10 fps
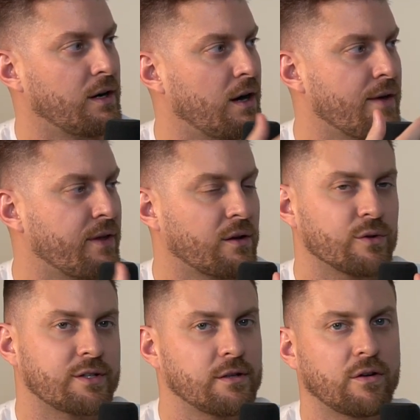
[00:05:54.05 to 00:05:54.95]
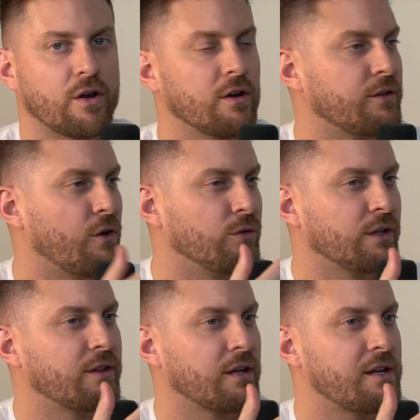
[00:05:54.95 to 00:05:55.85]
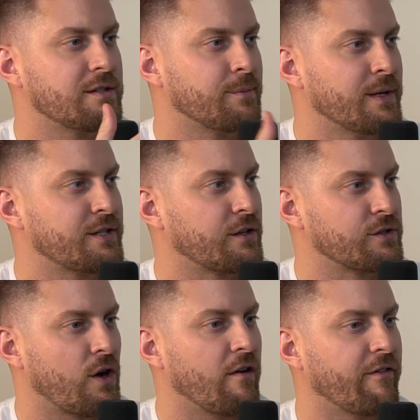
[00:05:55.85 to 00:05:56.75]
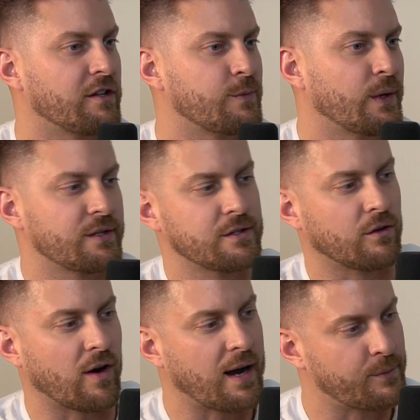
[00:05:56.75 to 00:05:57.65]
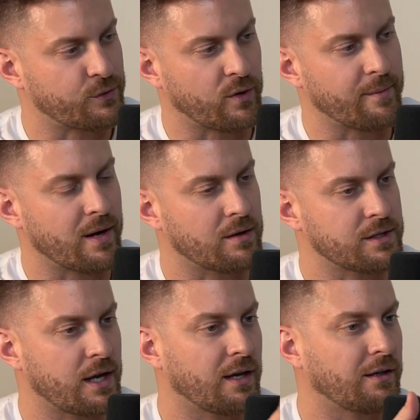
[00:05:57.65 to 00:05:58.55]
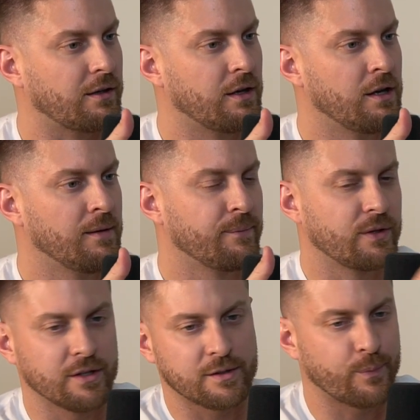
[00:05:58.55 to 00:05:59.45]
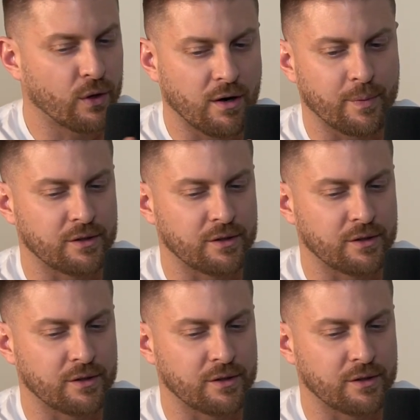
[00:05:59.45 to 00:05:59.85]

I think it was still good. The only thing he's missing is offense, but he still grabs rebounds and he does put up a